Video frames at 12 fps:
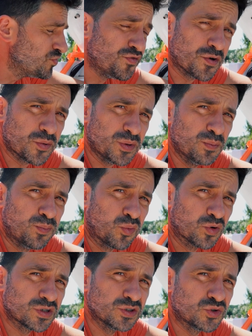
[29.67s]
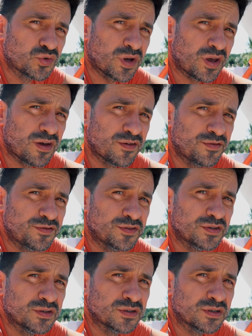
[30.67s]
very important to have
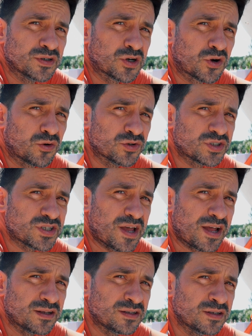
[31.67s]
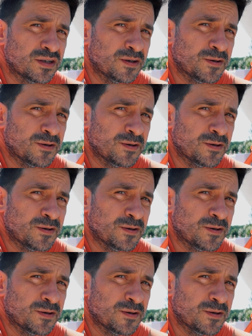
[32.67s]
a constant